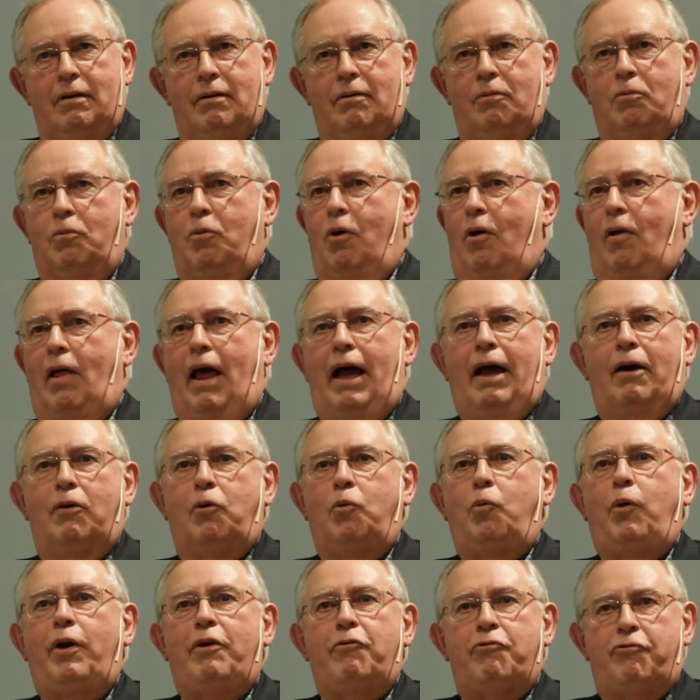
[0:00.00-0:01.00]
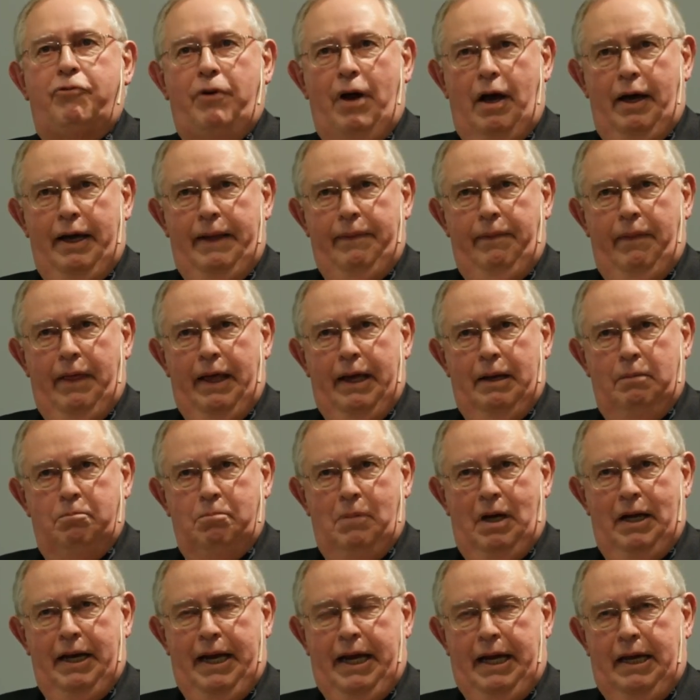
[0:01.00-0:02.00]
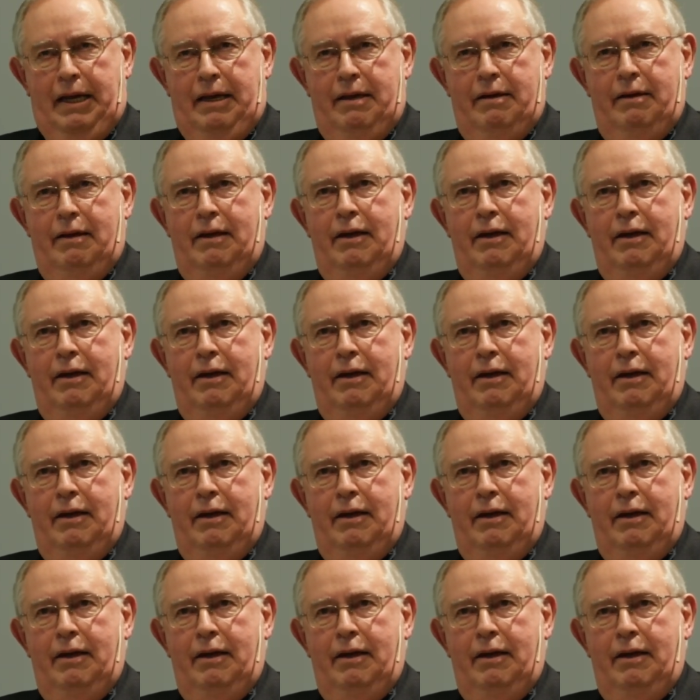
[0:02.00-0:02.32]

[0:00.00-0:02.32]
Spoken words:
well, how do we find that money?